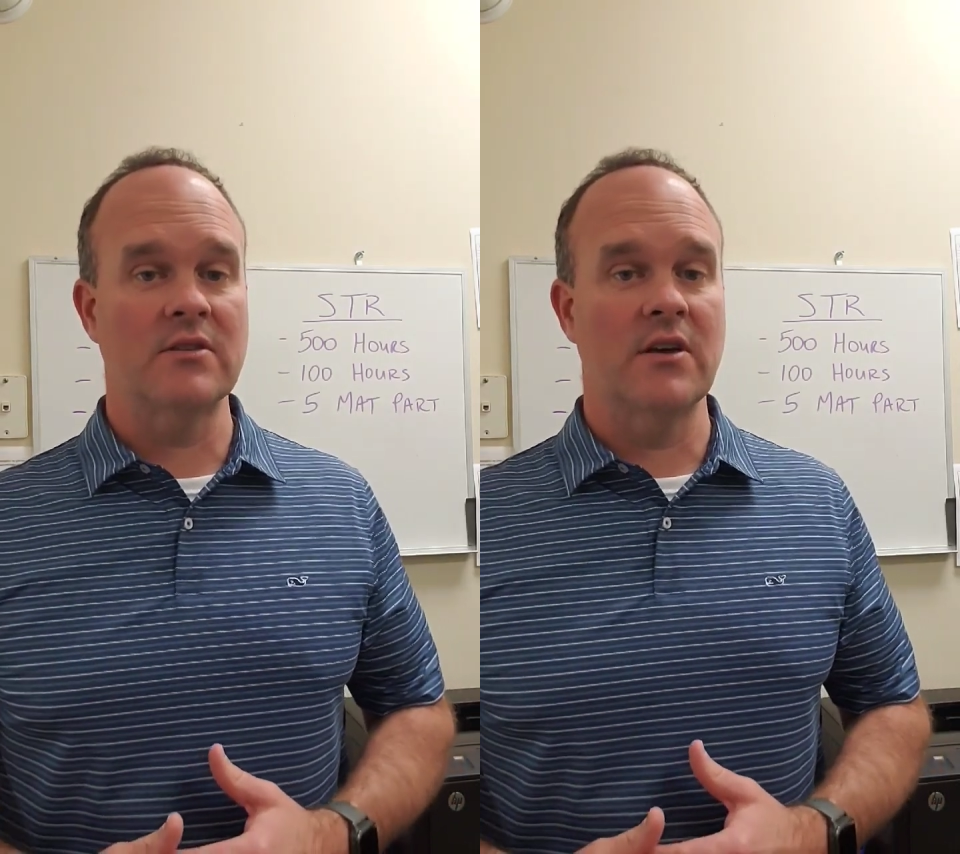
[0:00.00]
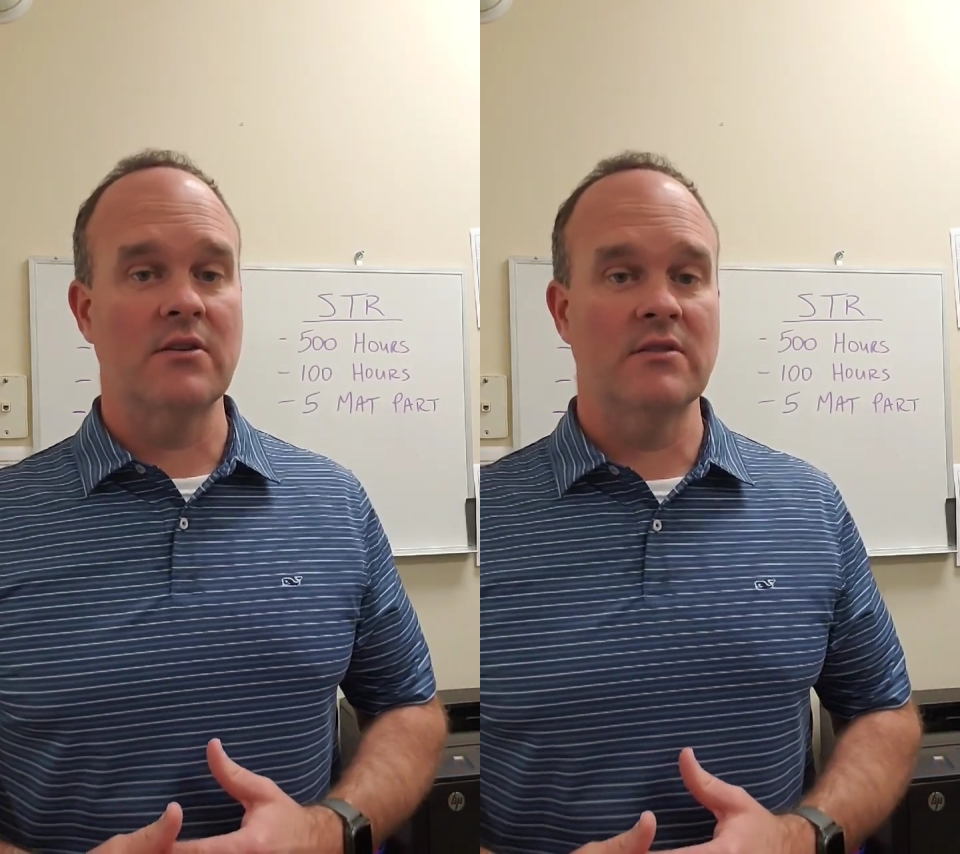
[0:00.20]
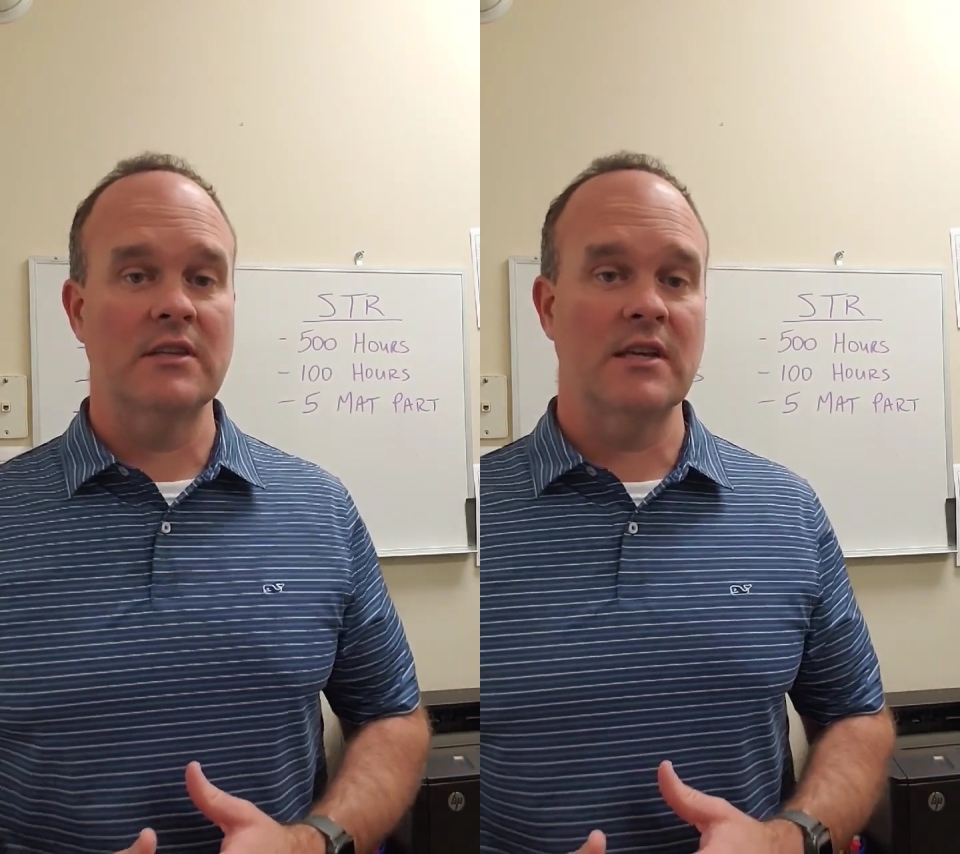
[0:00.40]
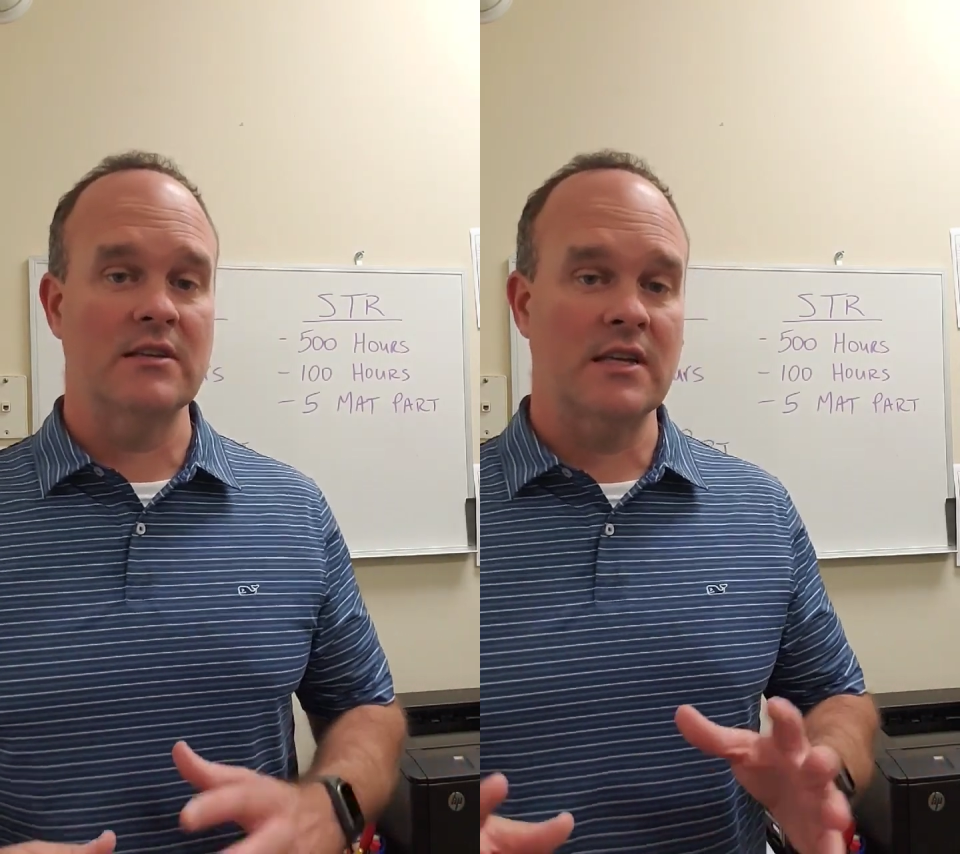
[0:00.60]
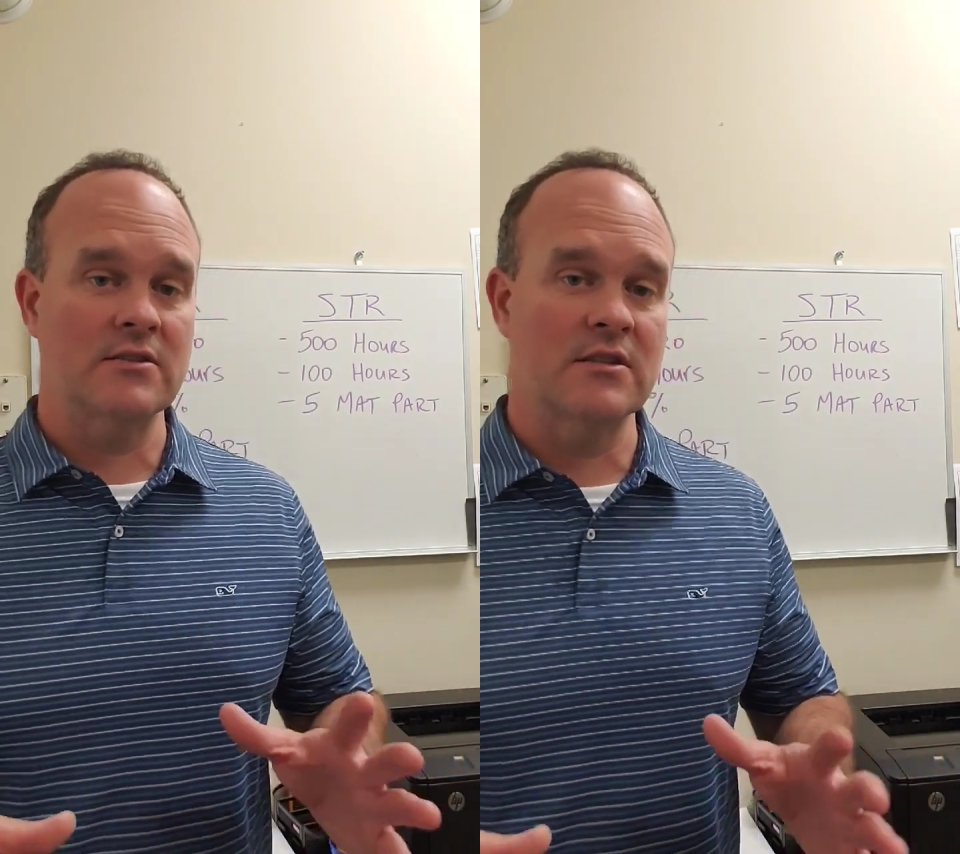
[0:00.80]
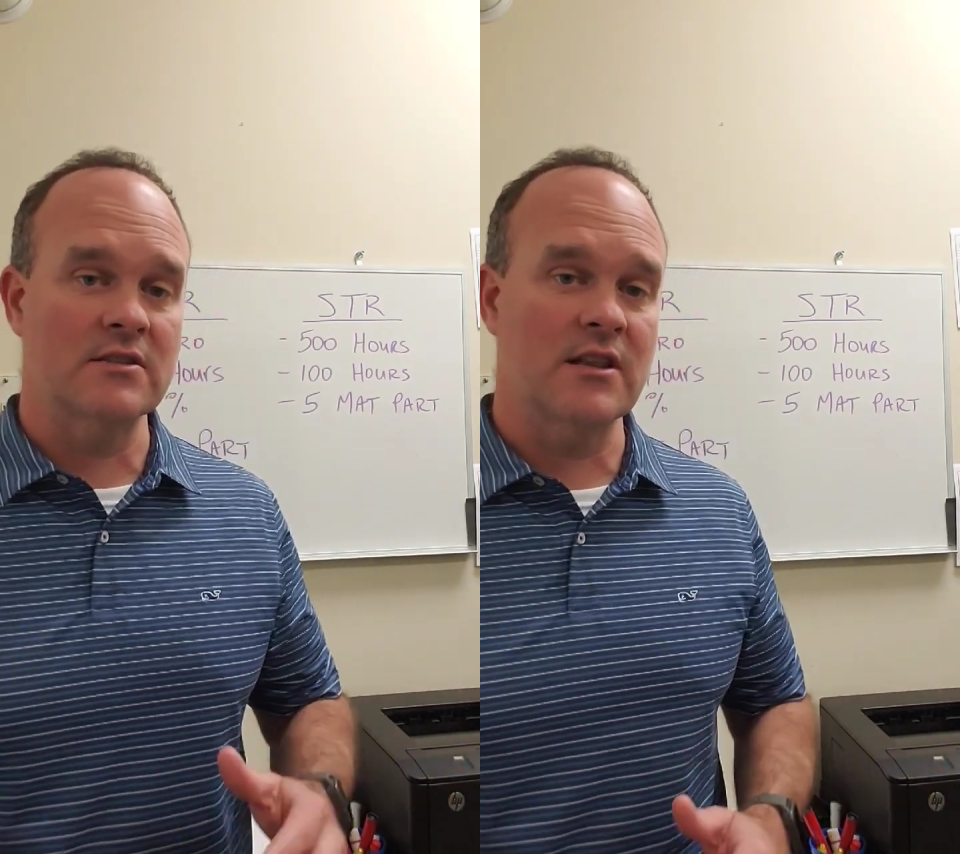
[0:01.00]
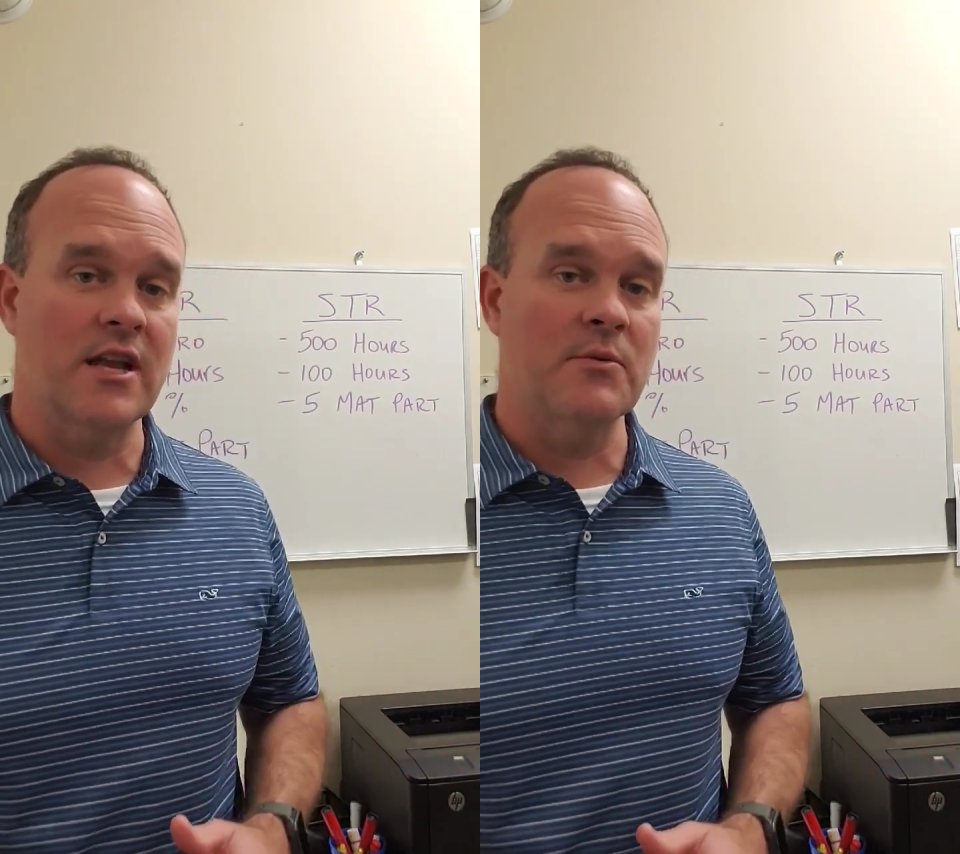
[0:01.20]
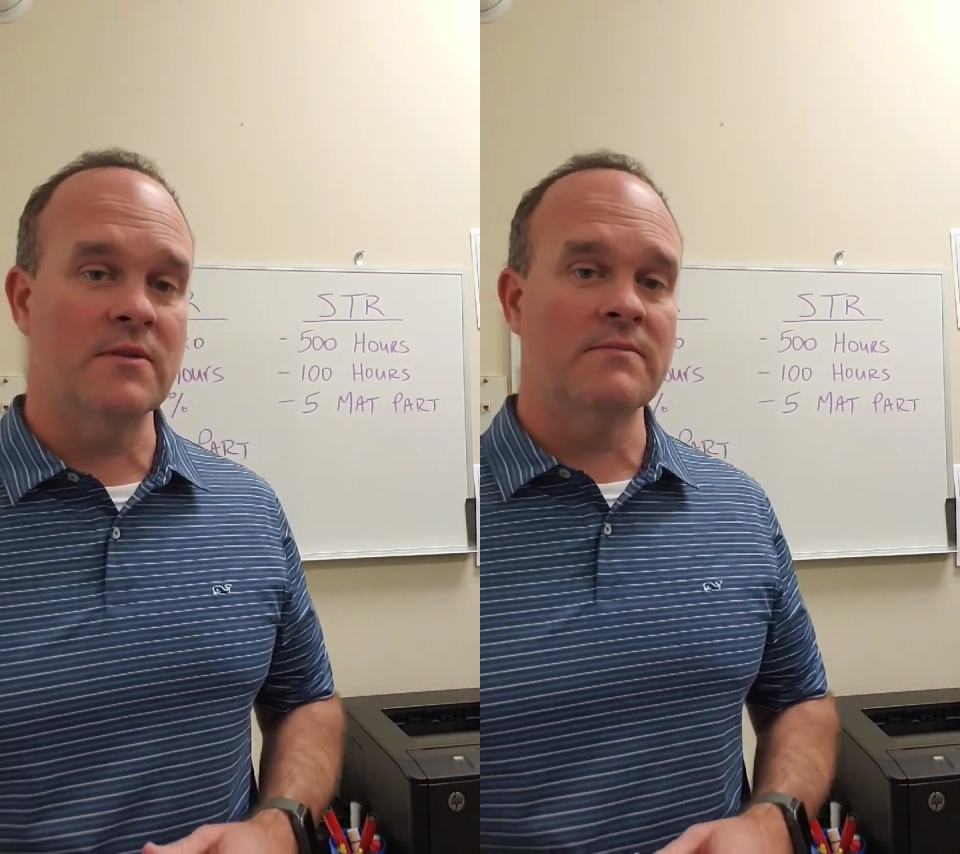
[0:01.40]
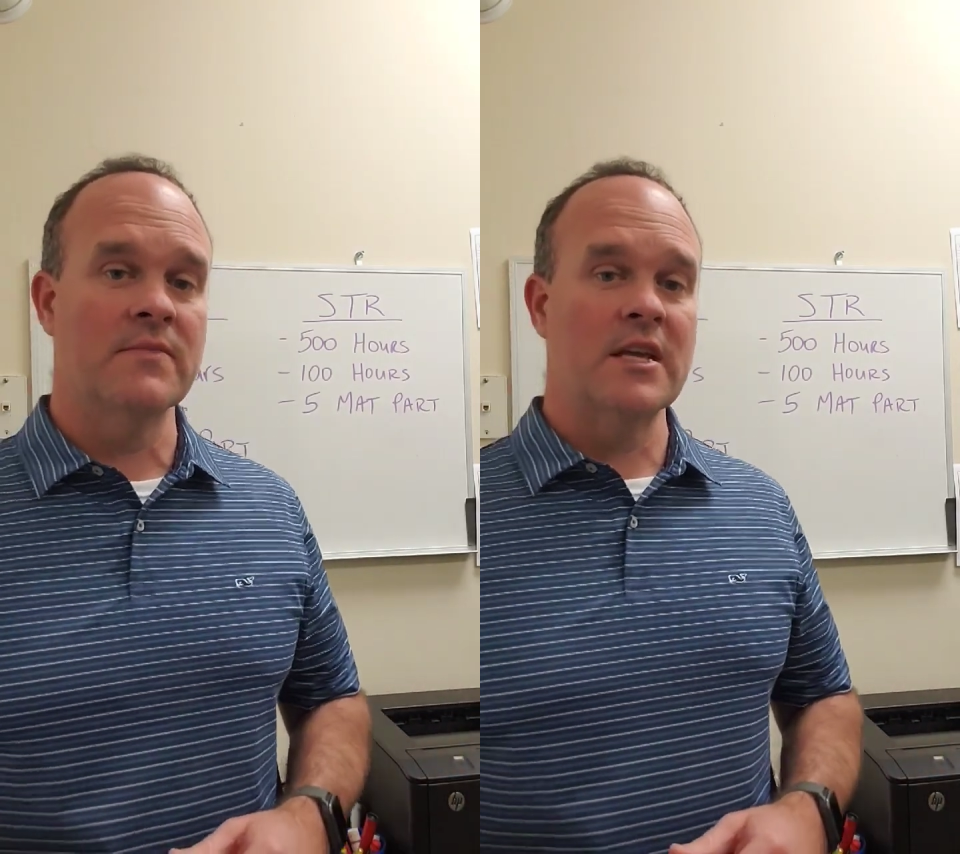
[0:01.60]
though, as a disclaimer.